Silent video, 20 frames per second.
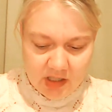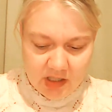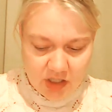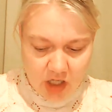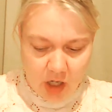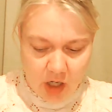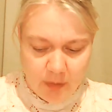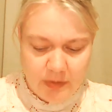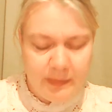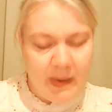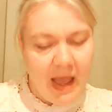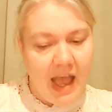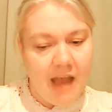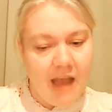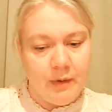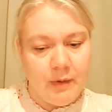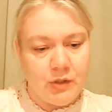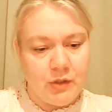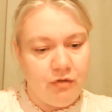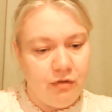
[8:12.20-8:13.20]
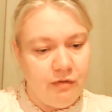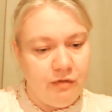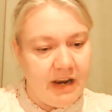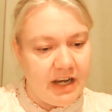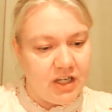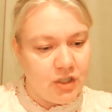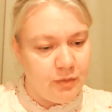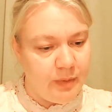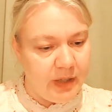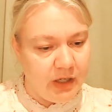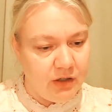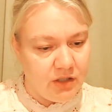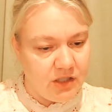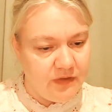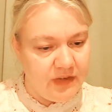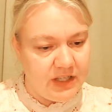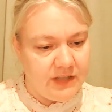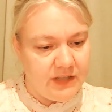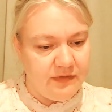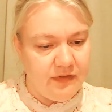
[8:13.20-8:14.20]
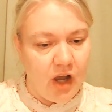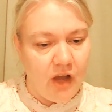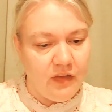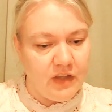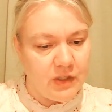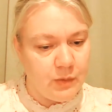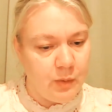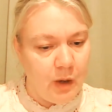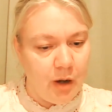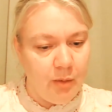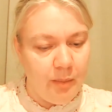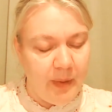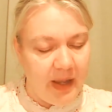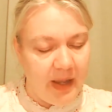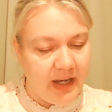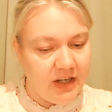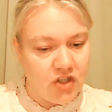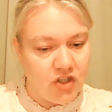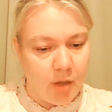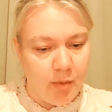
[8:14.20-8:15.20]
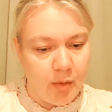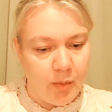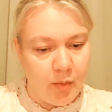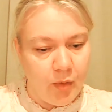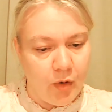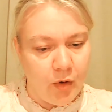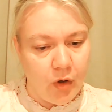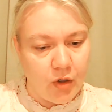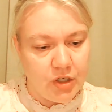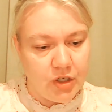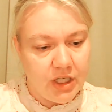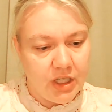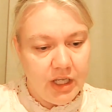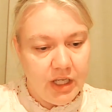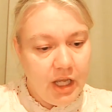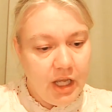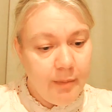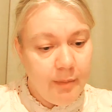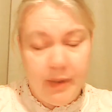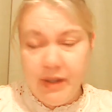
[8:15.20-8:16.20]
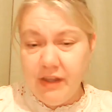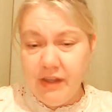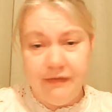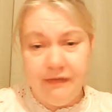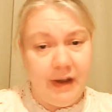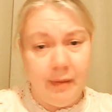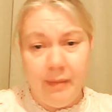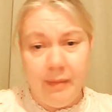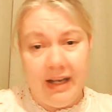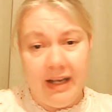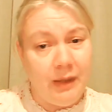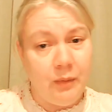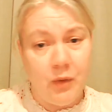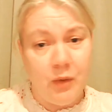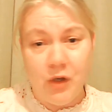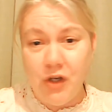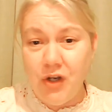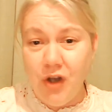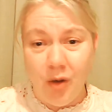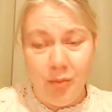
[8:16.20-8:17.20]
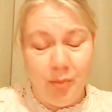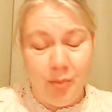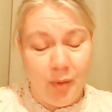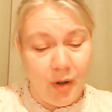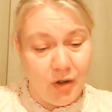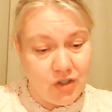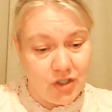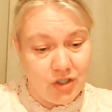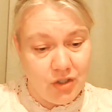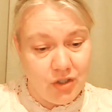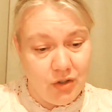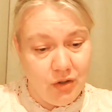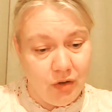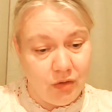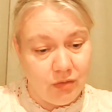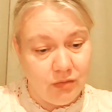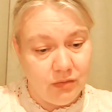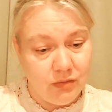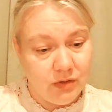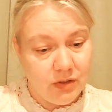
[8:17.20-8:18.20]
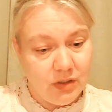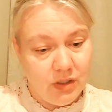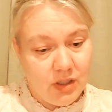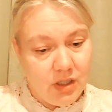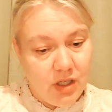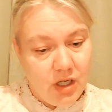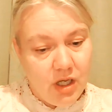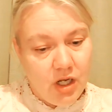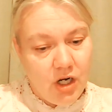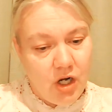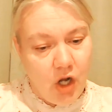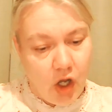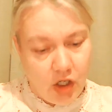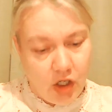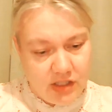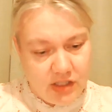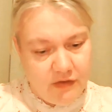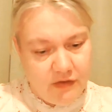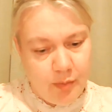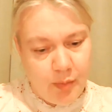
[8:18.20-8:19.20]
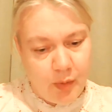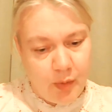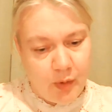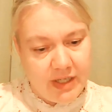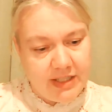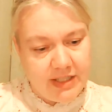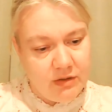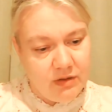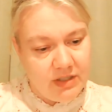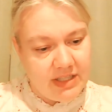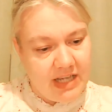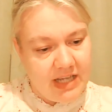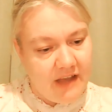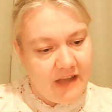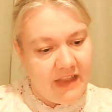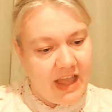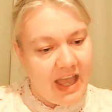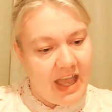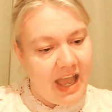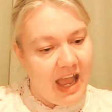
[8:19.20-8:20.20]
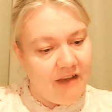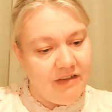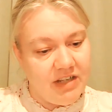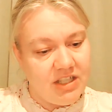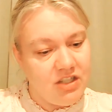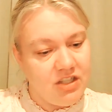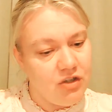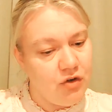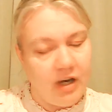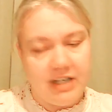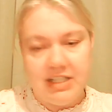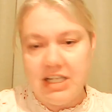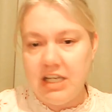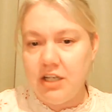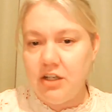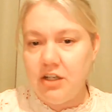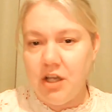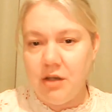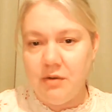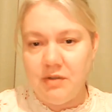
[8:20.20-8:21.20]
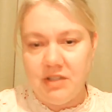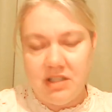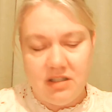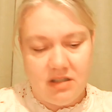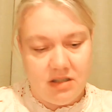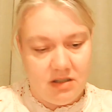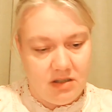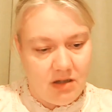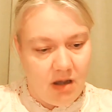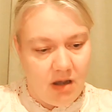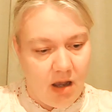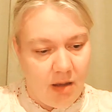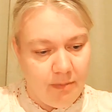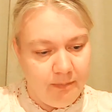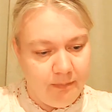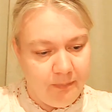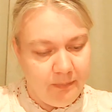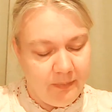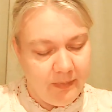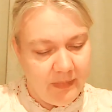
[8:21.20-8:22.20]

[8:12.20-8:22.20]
Tom's parents were rich because of his father's well-paid job abroad, but the family were not posh at all. Lots of the boys looked down their aristocratic noses at Tom.